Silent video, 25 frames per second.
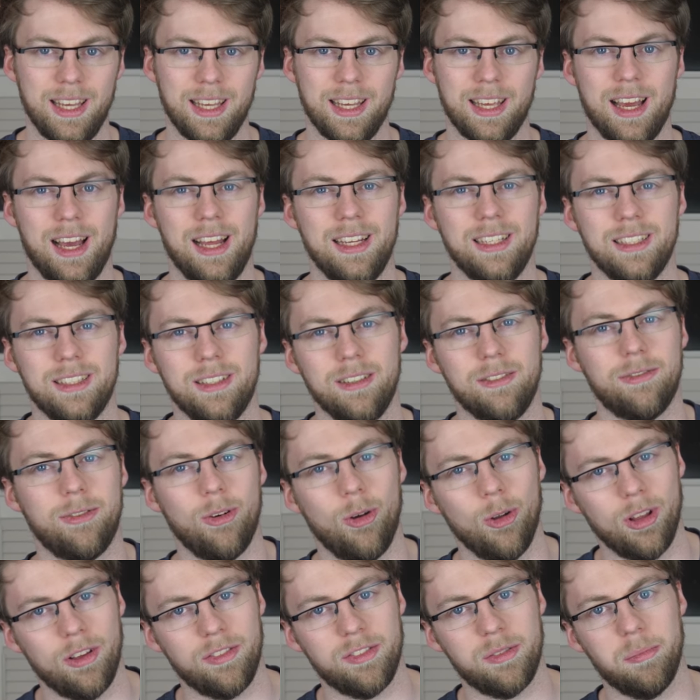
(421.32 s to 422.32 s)
it kind of did
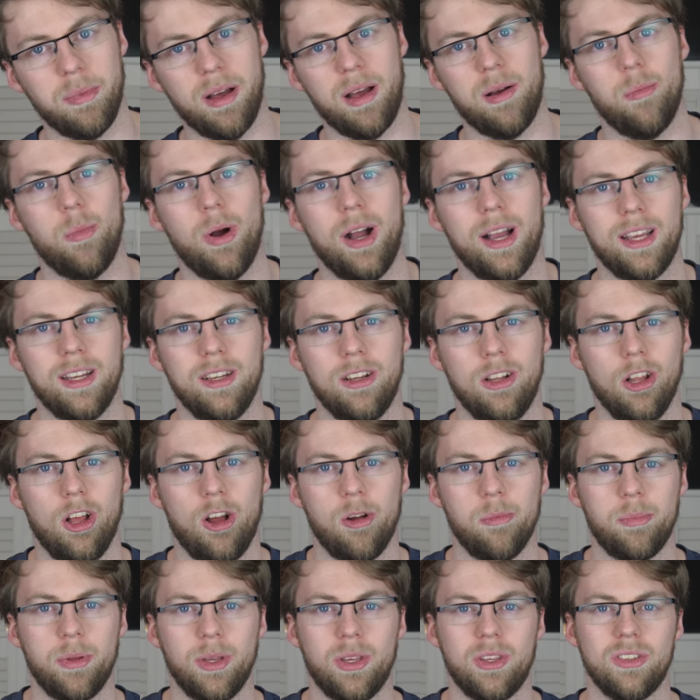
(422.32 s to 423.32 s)
fall off the bandwagon a
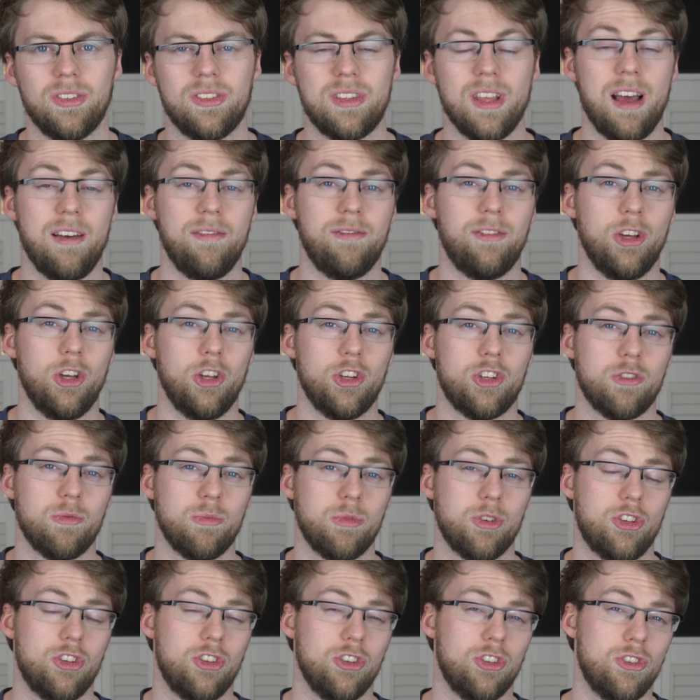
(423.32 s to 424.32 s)
lot, because that version
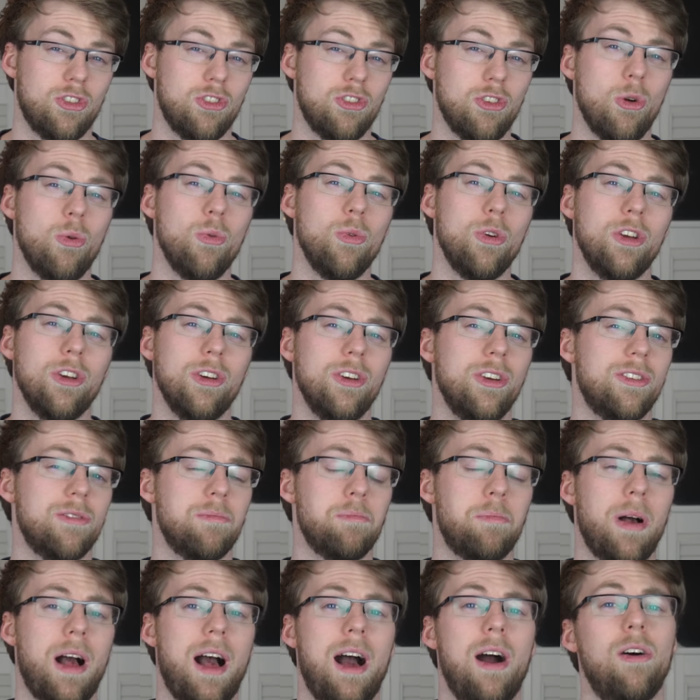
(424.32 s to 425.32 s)
was just so good
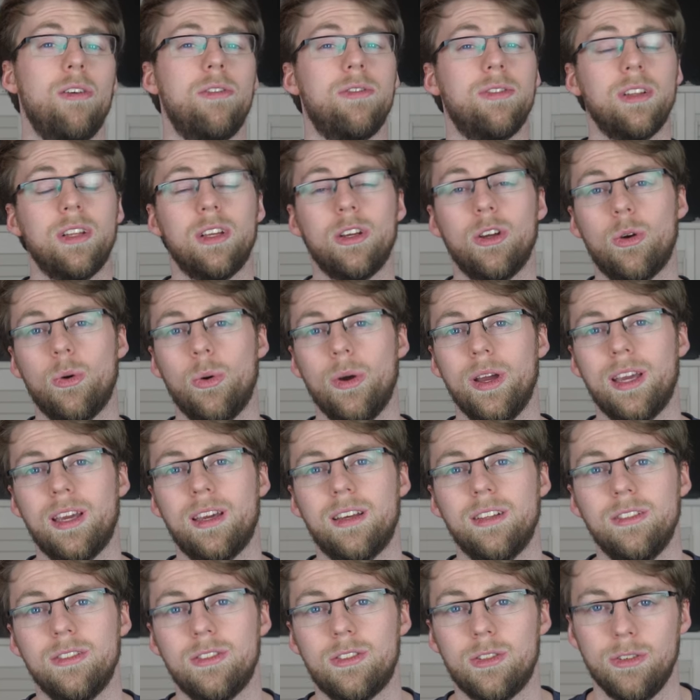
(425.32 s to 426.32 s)
and powerful and
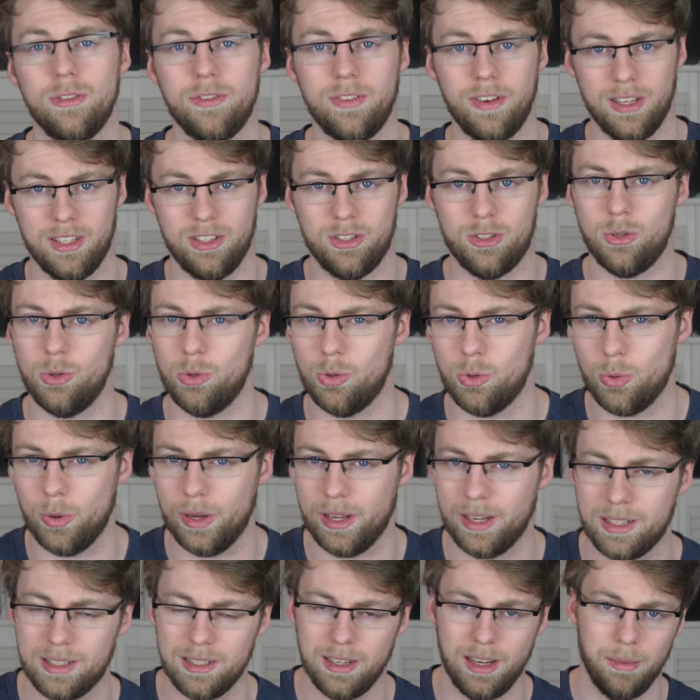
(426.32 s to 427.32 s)
quick and too fast, too
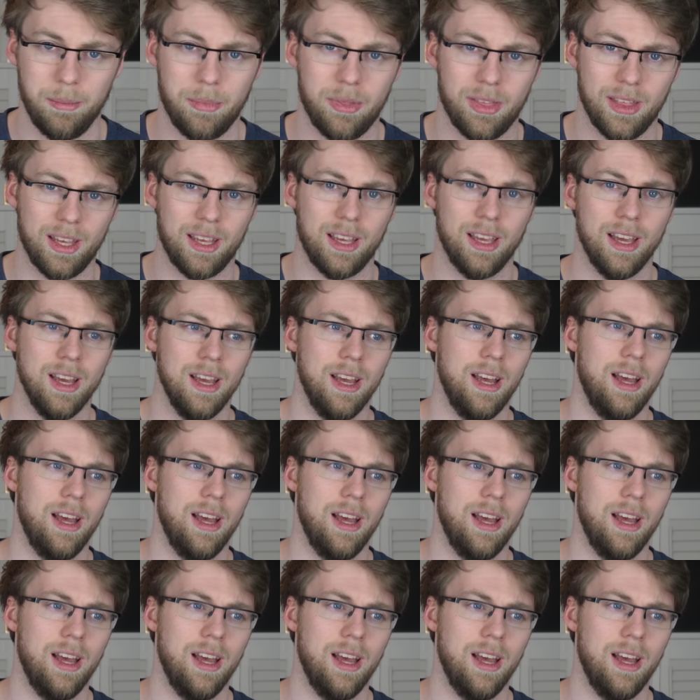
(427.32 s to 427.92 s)
quick type thing,